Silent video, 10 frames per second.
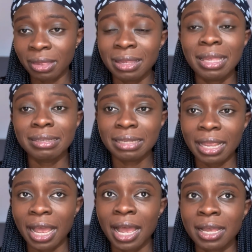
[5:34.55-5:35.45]
the things
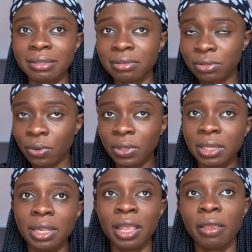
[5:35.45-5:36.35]
they ask,
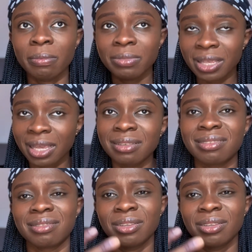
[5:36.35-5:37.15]
study them, get